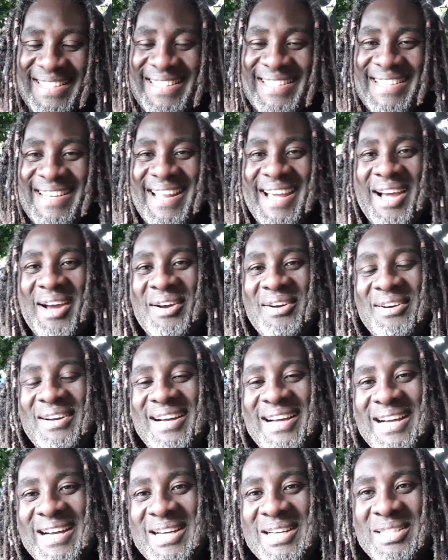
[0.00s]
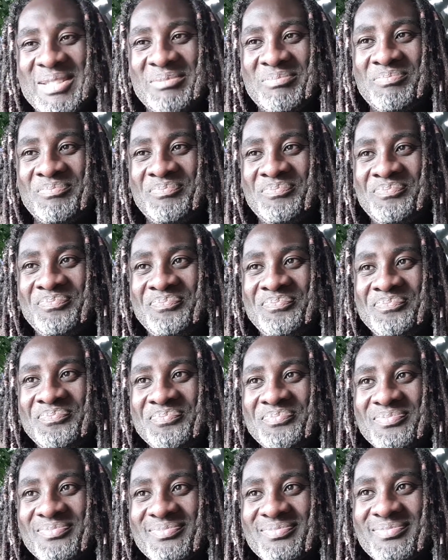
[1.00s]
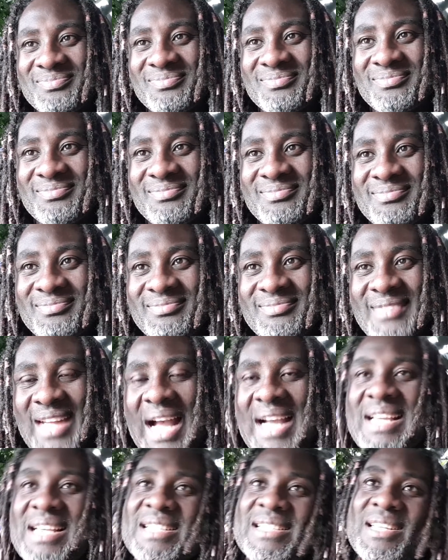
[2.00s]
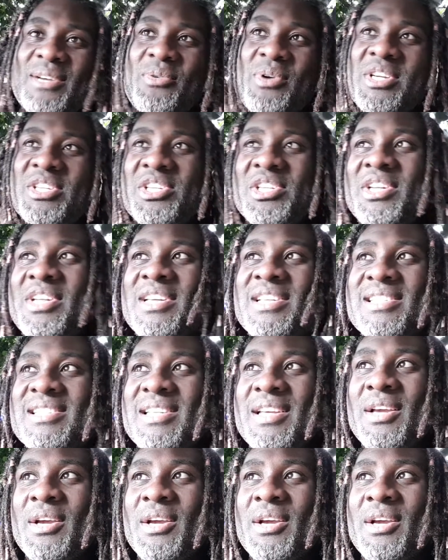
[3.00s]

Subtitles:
Now, I guess the question is,